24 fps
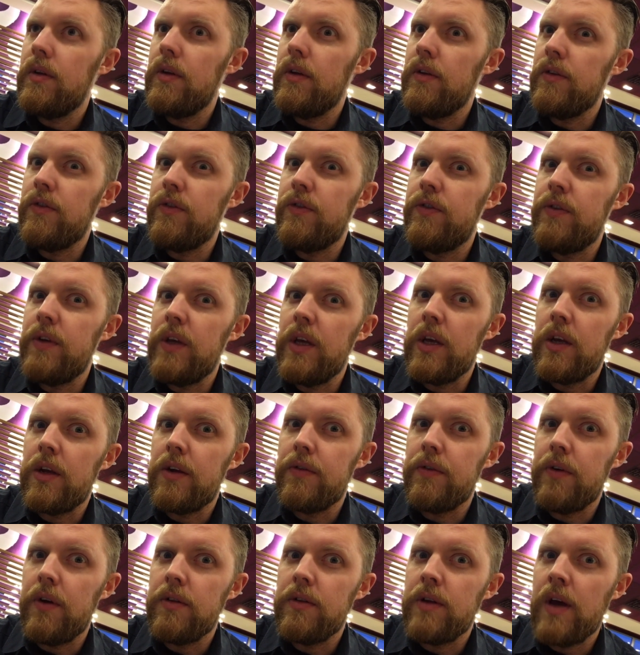A
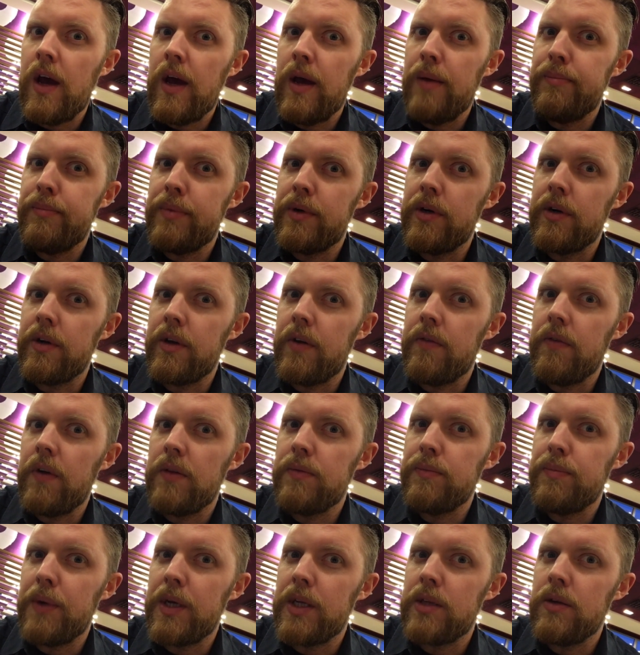secret hamburger
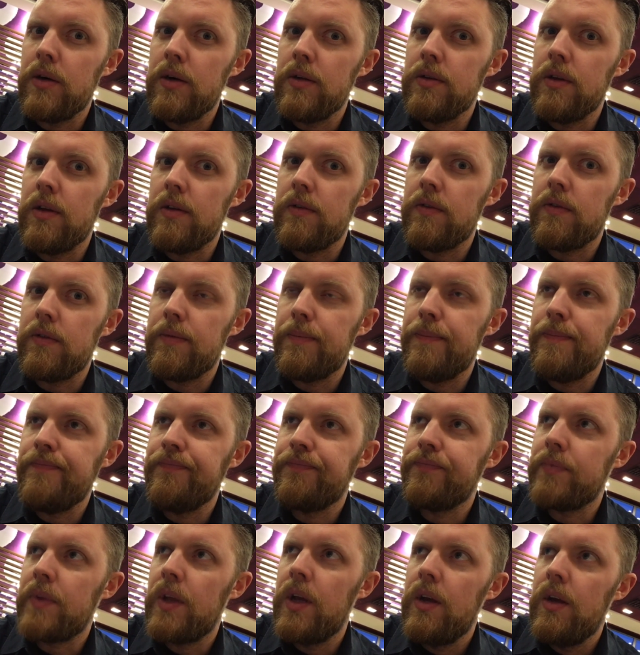at McDonald's.
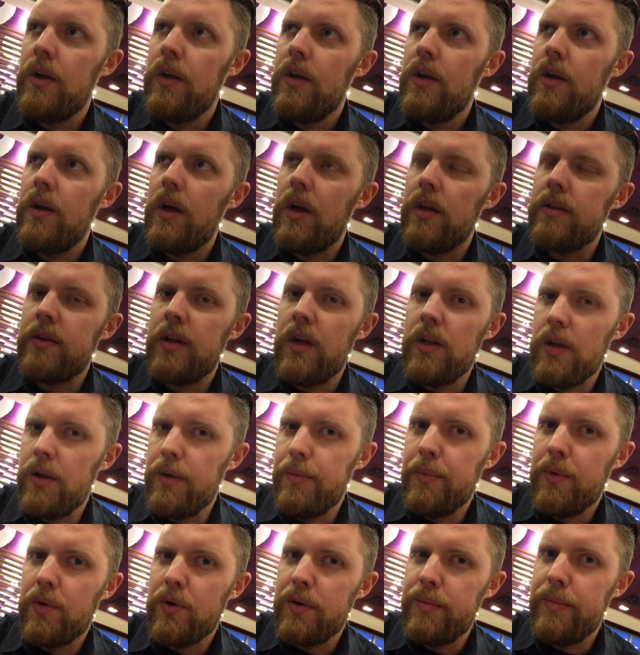I'll tell you
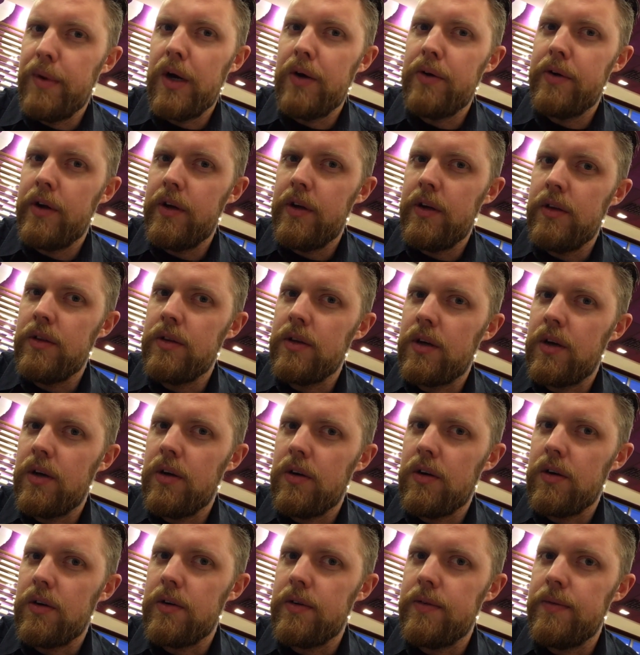more about it in the
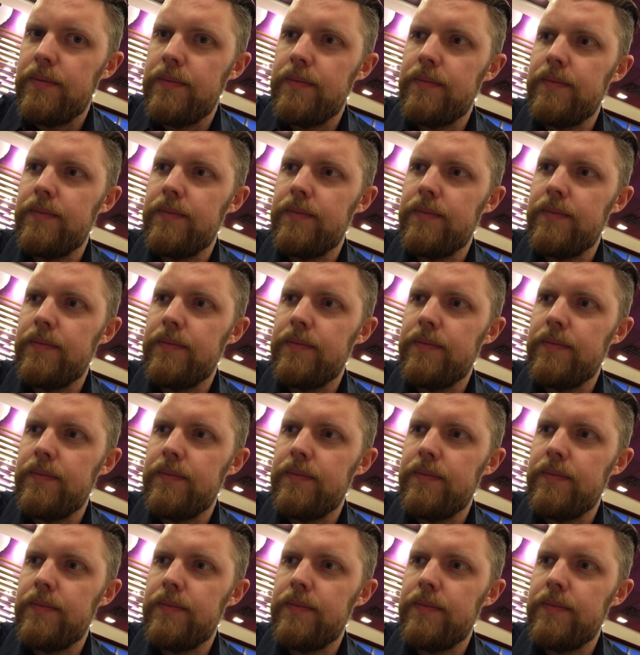car.